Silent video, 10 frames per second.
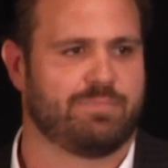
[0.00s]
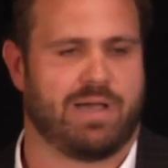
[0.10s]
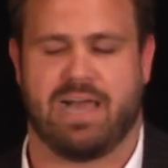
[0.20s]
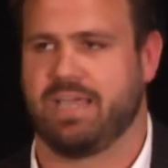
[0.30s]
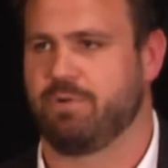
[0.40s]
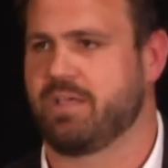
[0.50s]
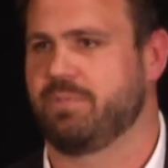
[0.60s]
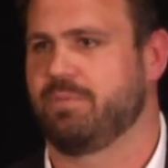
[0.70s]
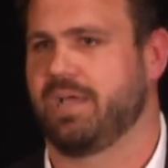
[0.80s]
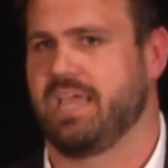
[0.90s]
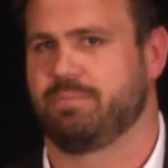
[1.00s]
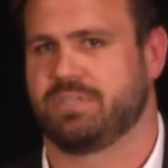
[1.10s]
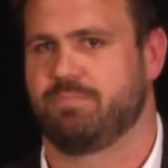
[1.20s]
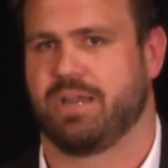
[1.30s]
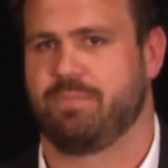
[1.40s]
to buy, recommended by
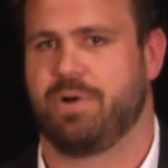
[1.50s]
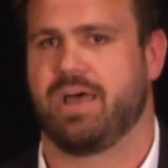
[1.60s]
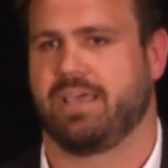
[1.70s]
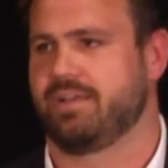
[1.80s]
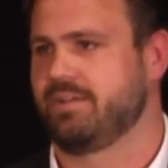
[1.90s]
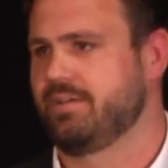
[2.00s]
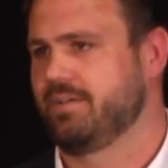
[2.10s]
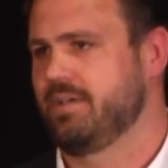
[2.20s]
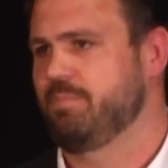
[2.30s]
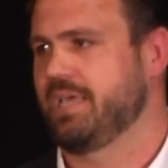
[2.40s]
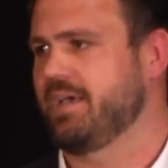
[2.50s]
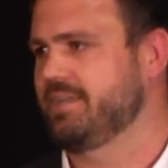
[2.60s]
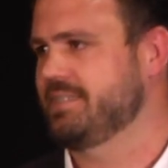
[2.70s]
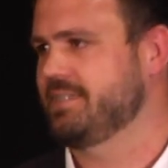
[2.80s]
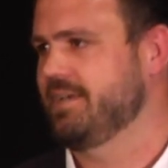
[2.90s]
Amazon, but I bought it
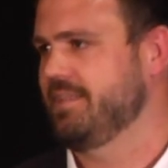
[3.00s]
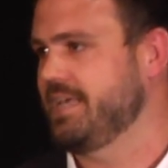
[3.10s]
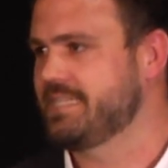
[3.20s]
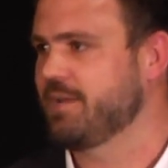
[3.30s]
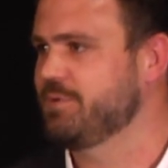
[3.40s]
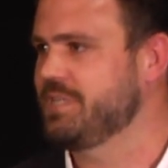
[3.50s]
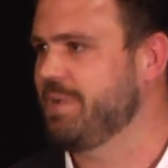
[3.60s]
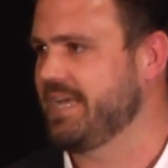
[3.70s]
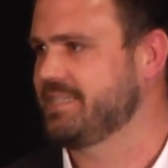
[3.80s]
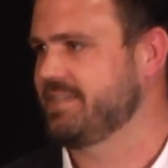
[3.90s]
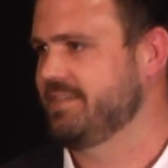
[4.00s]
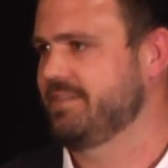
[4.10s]
because they said it was the best.